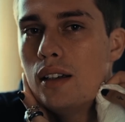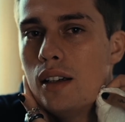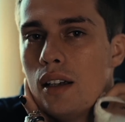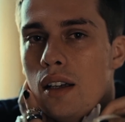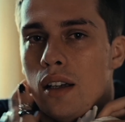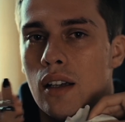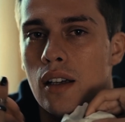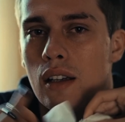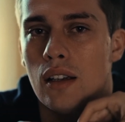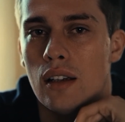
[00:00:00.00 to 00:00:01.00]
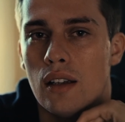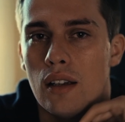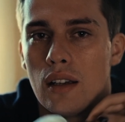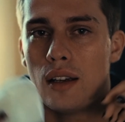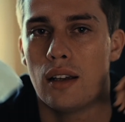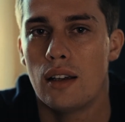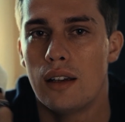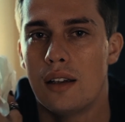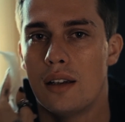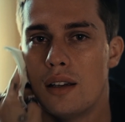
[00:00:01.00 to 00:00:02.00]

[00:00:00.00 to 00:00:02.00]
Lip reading: [no speech]